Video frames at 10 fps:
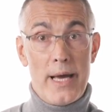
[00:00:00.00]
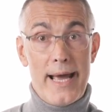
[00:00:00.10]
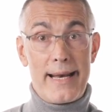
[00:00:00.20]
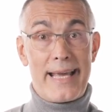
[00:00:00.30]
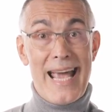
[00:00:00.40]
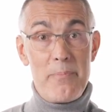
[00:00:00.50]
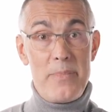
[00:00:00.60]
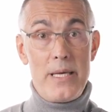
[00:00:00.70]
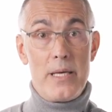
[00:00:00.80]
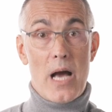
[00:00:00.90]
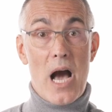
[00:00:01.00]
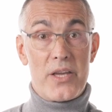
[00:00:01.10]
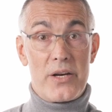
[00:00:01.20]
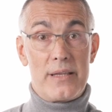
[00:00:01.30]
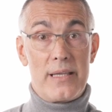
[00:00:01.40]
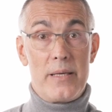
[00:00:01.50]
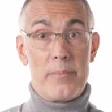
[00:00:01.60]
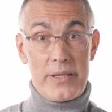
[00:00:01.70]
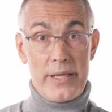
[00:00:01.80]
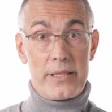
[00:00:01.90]
and can be accurately
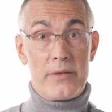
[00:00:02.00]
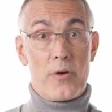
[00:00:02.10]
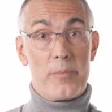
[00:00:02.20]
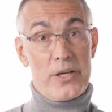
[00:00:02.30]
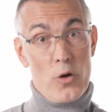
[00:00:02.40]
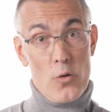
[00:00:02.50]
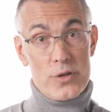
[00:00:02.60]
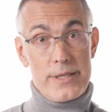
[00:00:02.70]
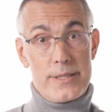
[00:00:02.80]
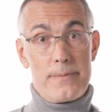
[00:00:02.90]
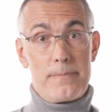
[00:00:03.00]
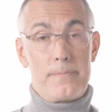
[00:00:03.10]
predicted from their causes.